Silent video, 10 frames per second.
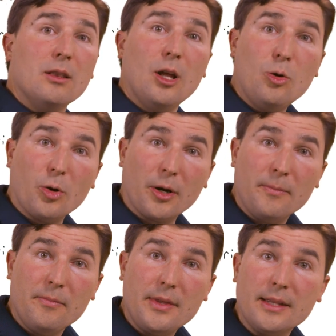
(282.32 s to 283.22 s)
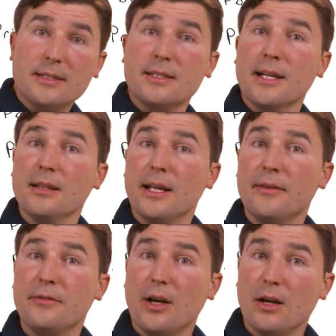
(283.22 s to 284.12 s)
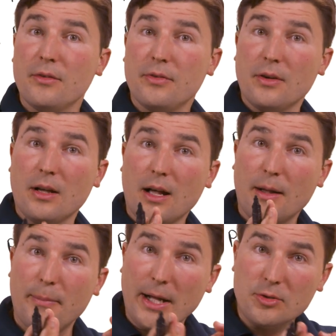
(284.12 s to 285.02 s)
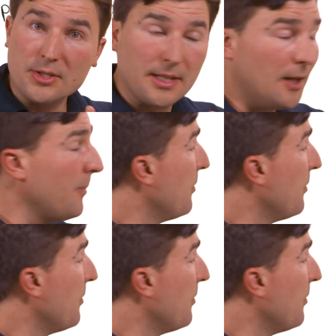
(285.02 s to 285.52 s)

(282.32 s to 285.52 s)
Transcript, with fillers: lower than the cycle life of a pouch cell